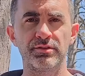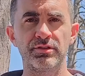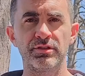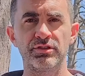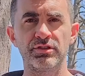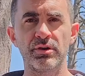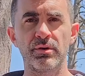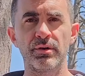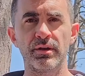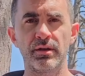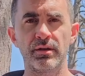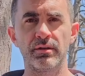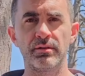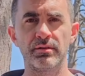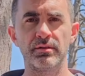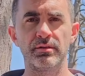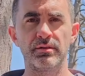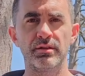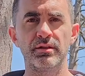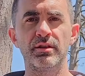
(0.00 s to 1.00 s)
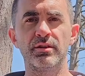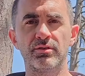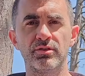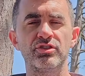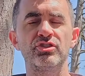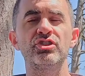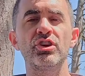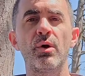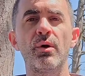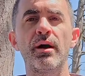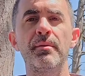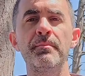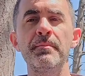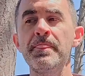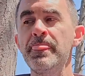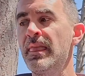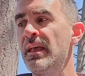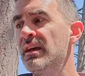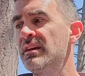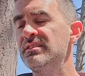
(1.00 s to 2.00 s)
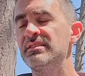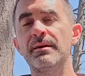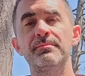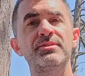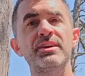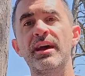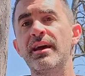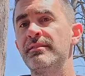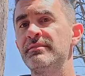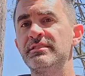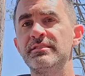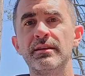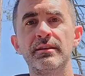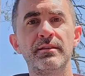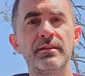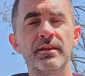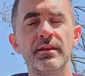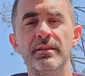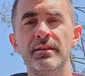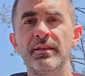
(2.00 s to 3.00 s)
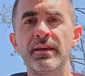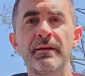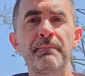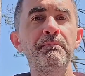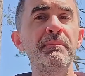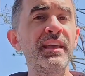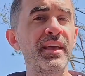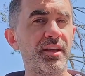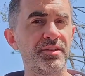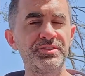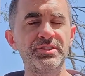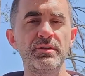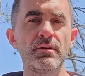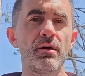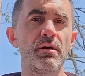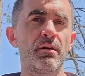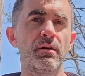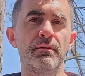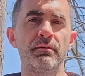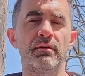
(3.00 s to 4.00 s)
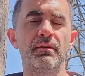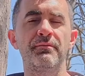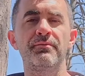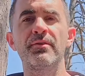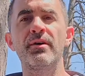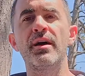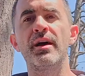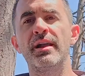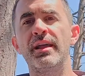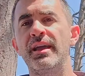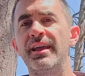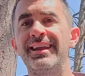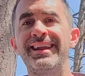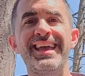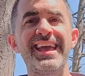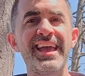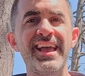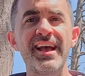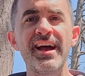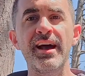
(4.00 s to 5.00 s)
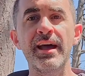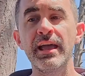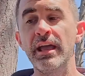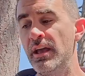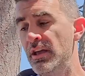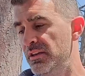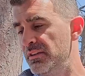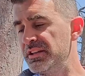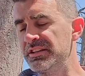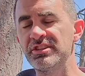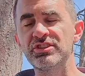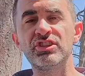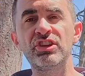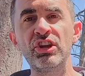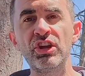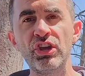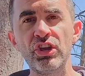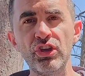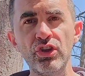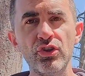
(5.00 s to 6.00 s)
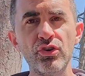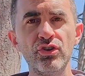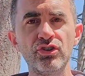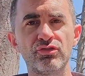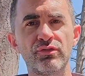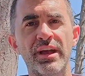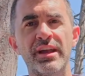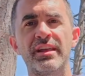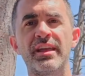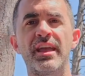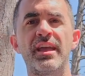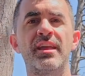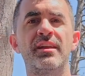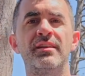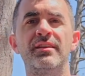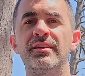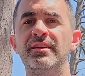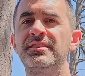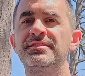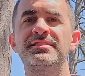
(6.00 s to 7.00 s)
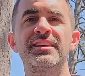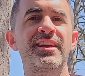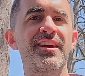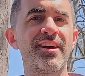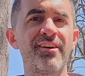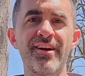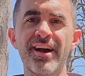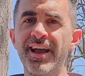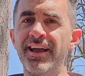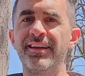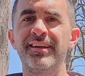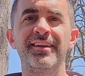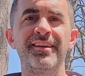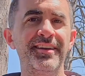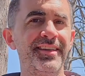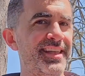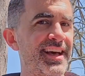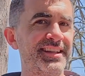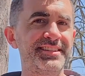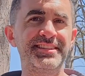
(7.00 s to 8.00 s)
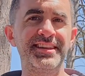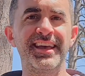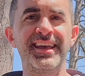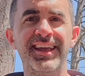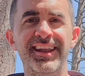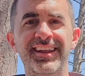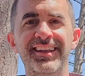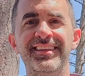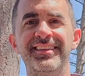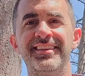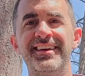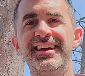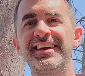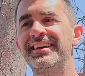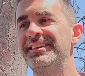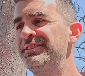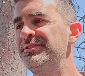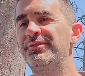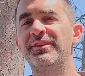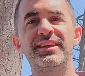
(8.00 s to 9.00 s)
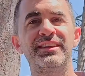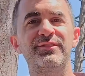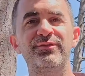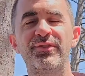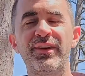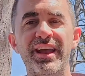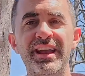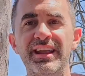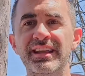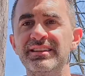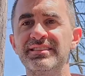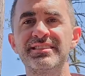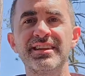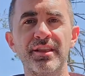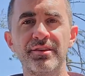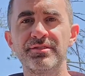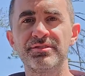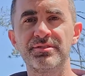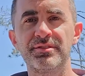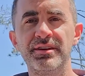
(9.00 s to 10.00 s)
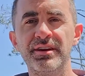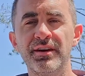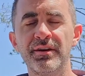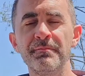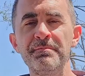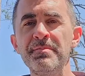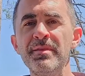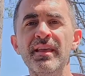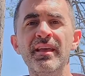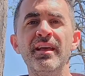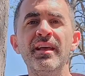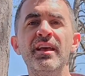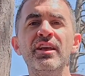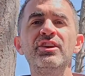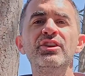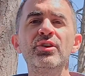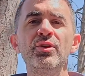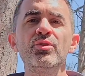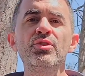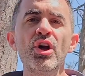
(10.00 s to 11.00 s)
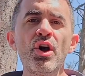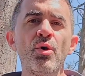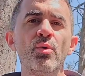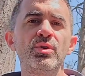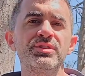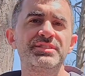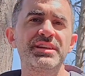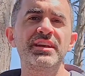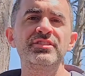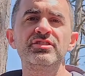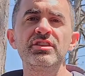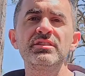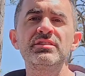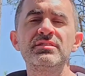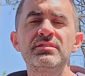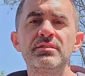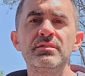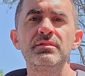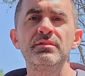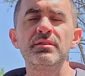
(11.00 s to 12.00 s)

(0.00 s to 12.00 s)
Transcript: to showing you know show up sometimes in, in like pltr on, on friday and ai you get this huge red candle and it's like all right that's it like it's it's fading sellers are here you don't know was that just